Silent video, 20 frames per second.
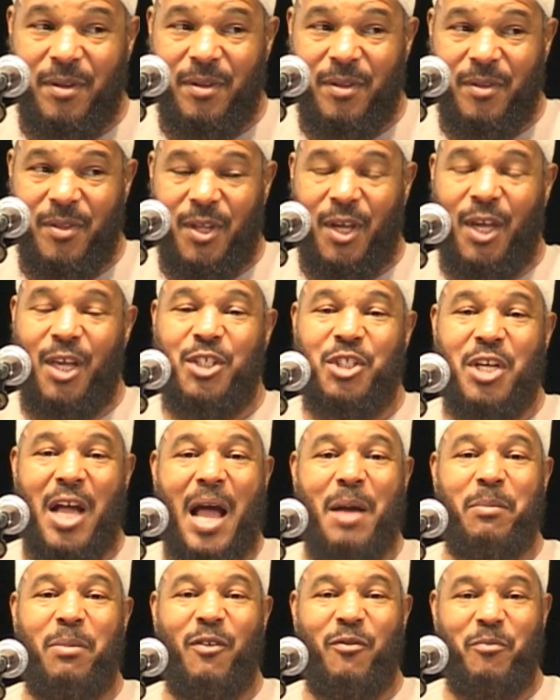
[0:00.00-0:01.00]
The
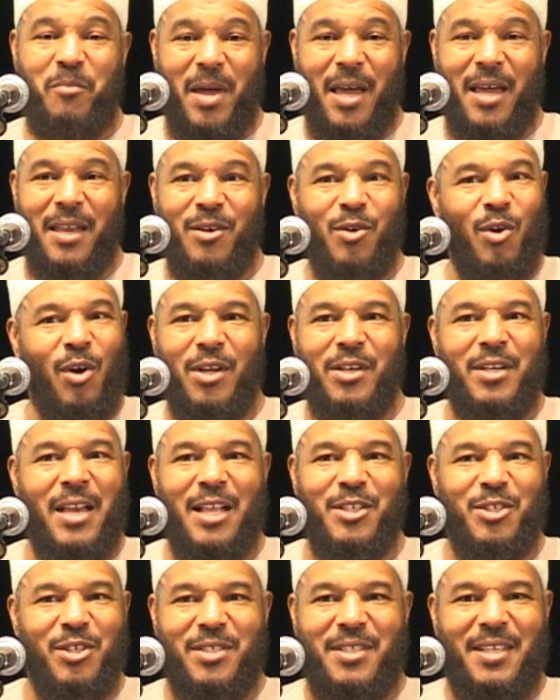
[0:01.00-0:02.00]
hijab of men,
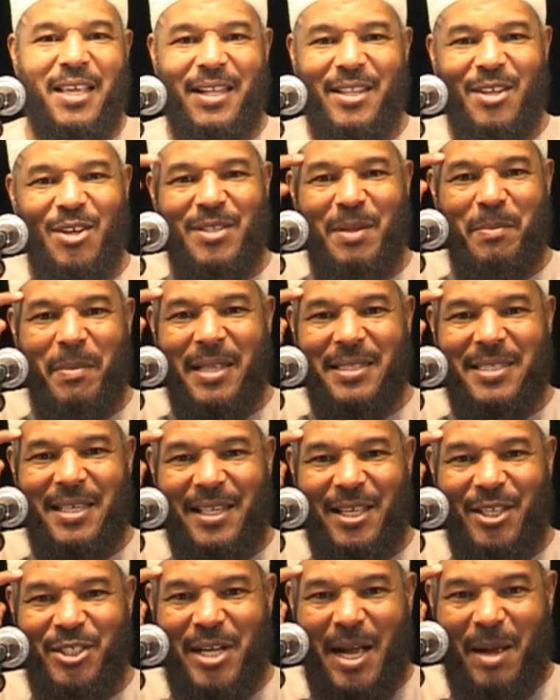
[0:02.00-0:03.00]
not just there's a mental
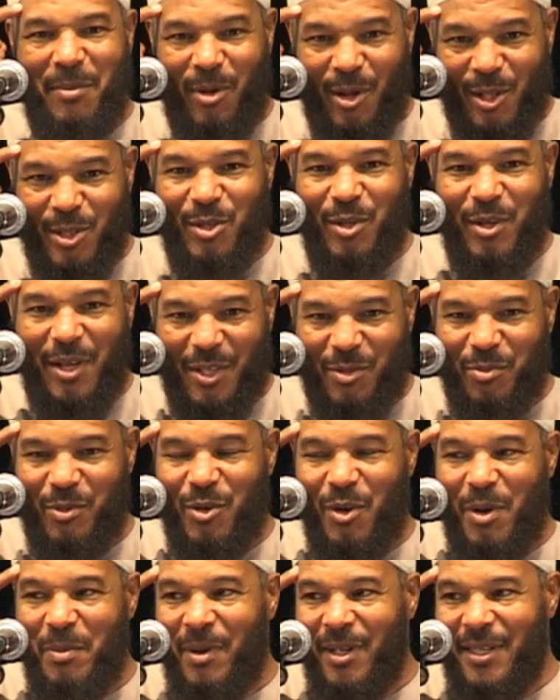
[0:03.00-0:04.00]
hijab also, yes, we
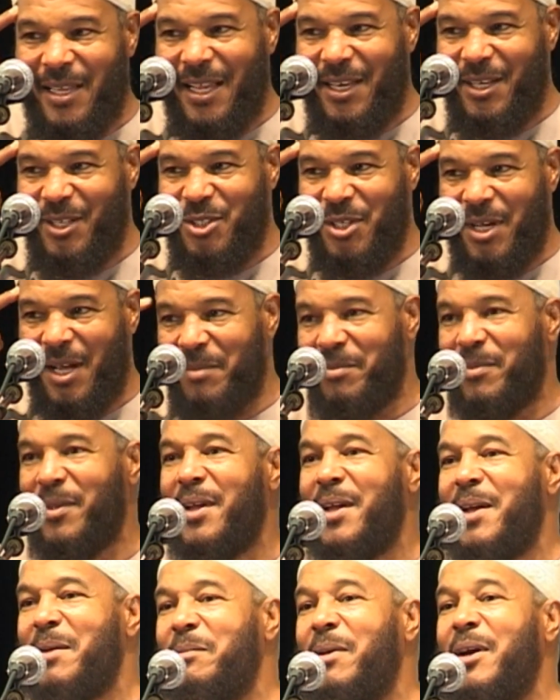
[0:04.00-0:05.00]
know about that hijab.
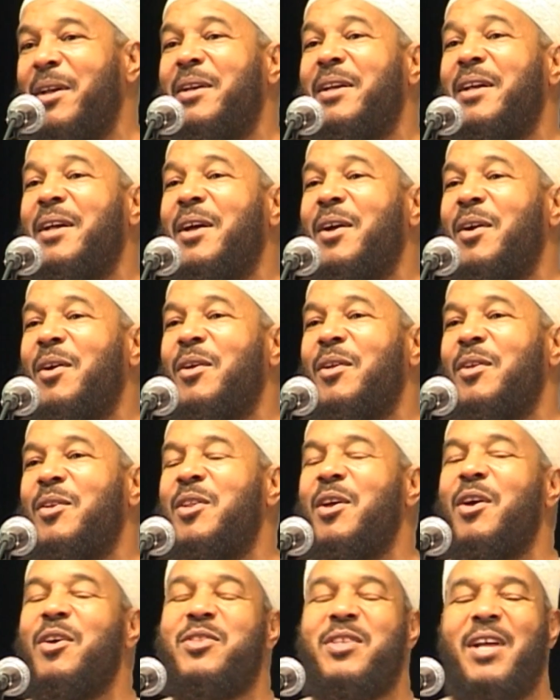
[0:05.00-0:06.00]
But
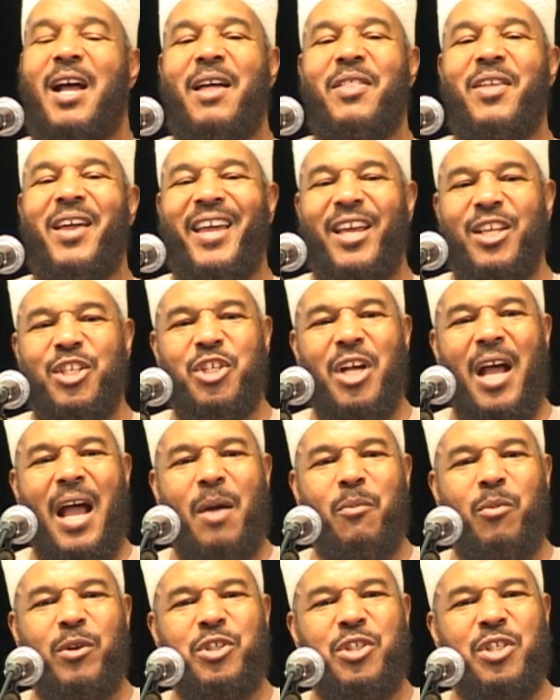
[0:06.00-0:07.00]
there's the other
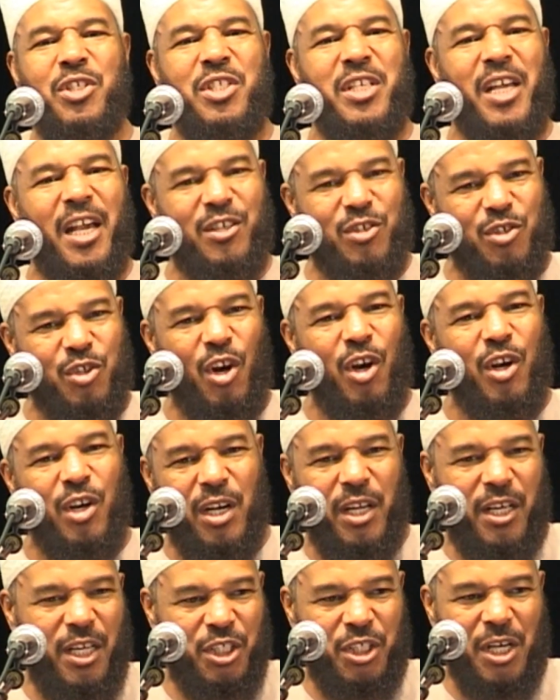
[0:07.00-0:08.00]
hijab, which is the external
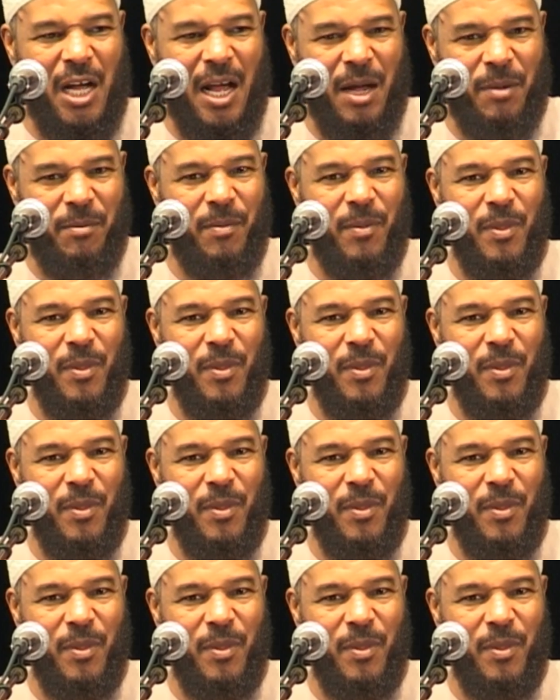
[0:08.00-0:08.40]
hijab,